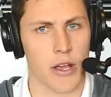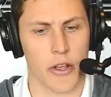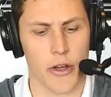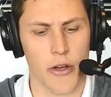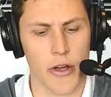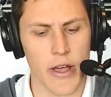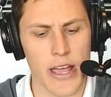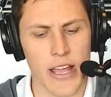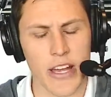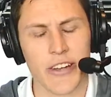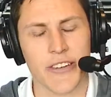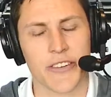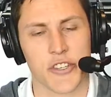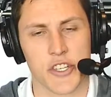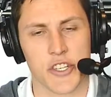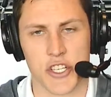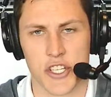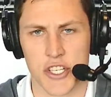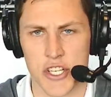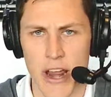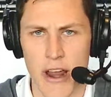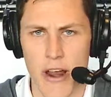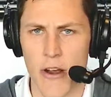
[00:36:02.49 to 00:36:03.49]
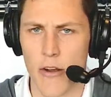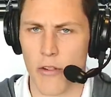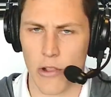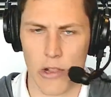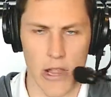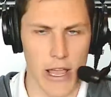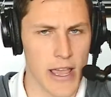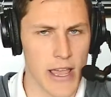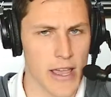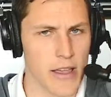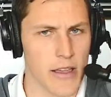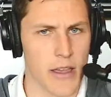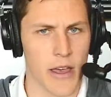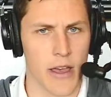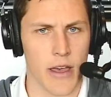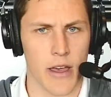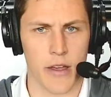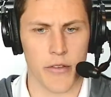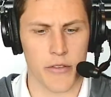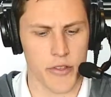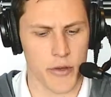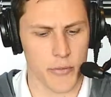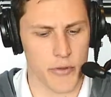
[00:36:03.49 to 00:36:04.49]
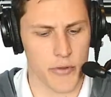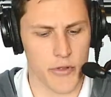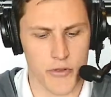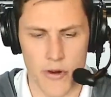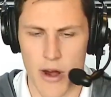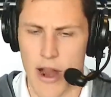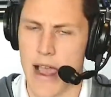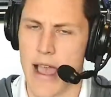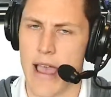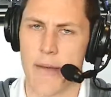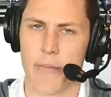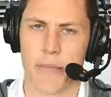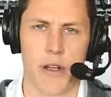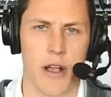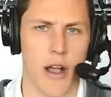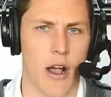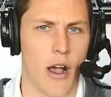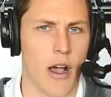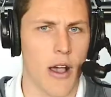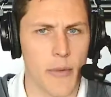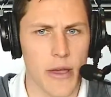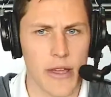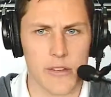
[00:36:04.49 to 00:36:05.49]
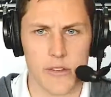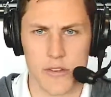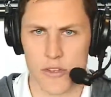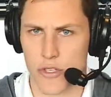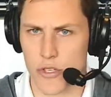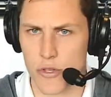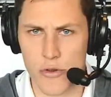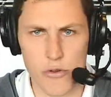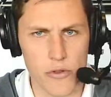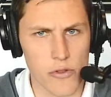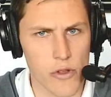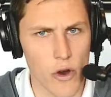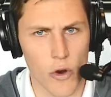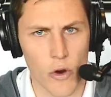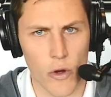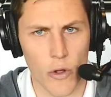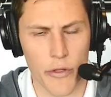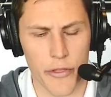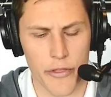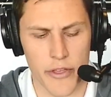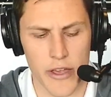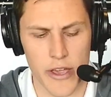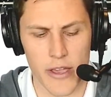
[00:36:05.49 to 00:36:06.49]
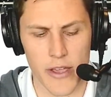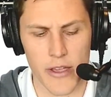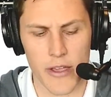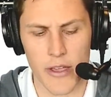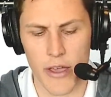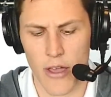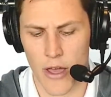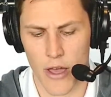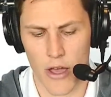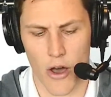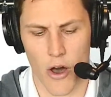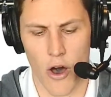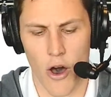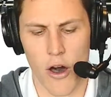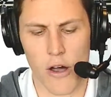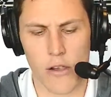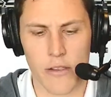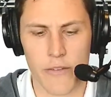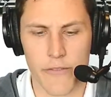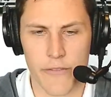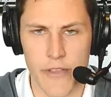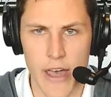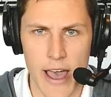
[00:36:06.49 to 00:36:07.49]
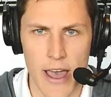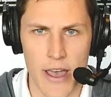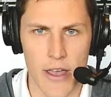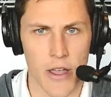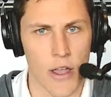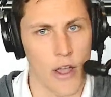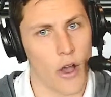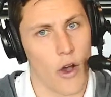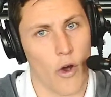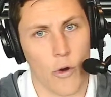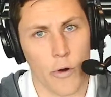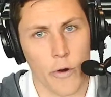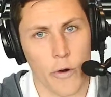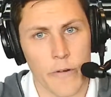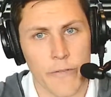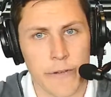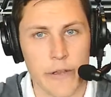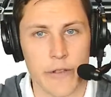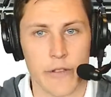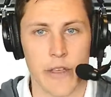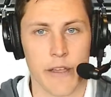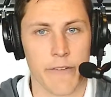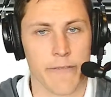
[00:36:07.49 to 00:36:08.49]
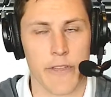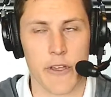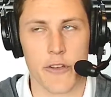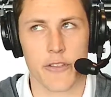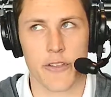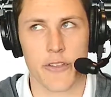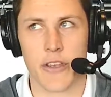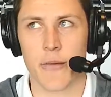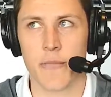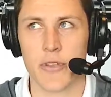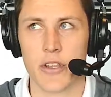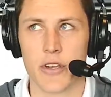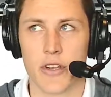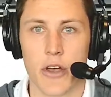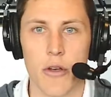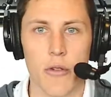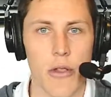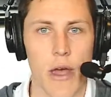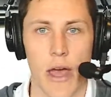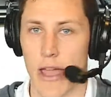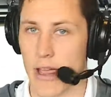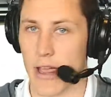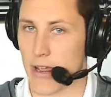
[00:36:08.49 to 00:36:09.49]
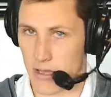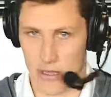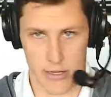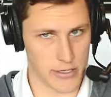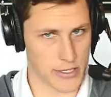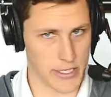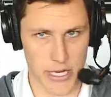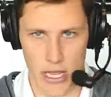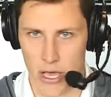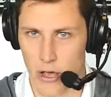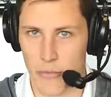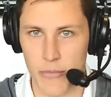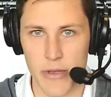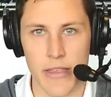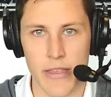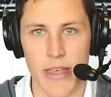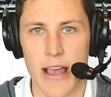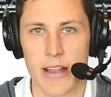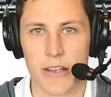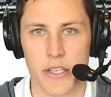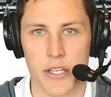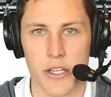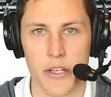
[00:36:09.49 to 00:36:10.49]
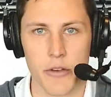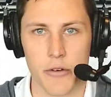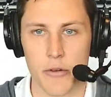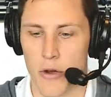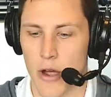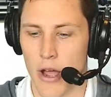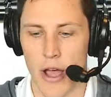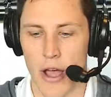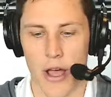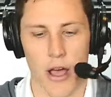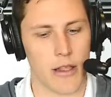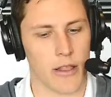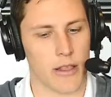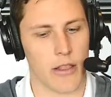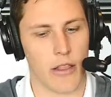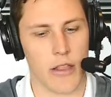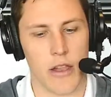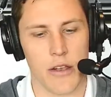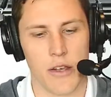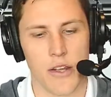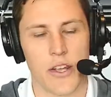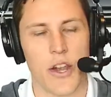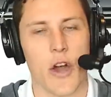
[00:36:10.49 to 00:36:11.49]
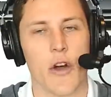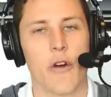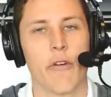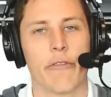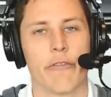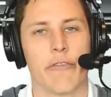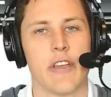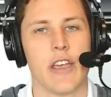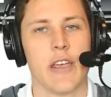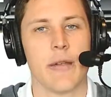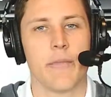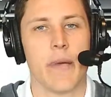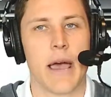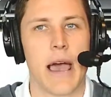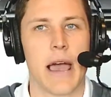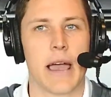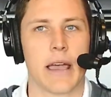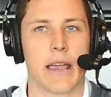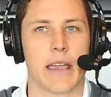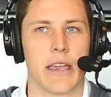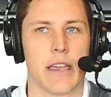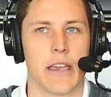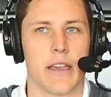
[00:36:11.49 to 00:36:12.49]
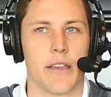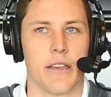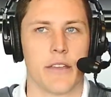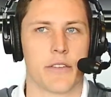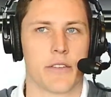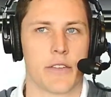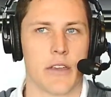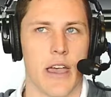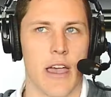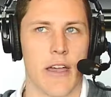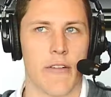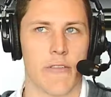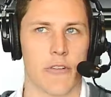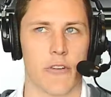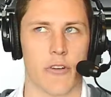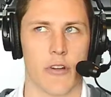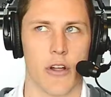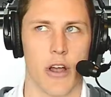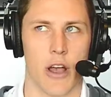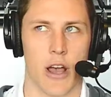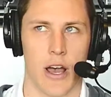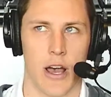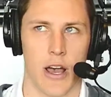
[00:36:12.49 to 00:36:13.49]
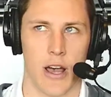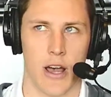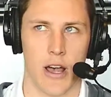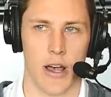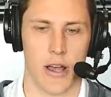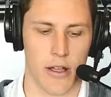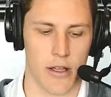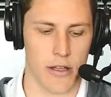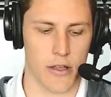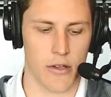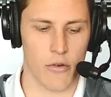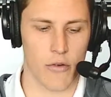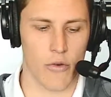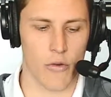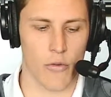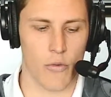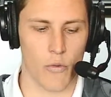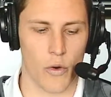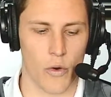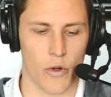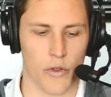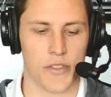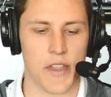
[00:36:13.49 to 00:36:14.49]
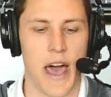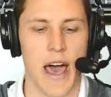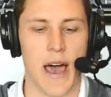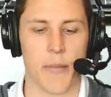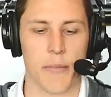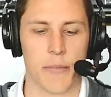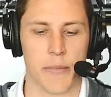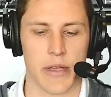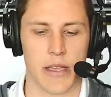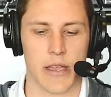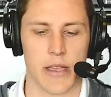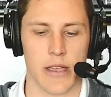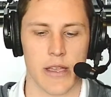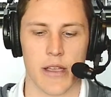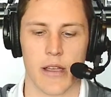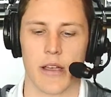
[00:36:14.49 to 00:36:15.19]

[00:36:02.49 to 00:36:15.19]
ahead and share, like, subscribe, comment, do the whole thing, all of that. Or if there's something you don't like, tell me that too. No feedback is ever will not be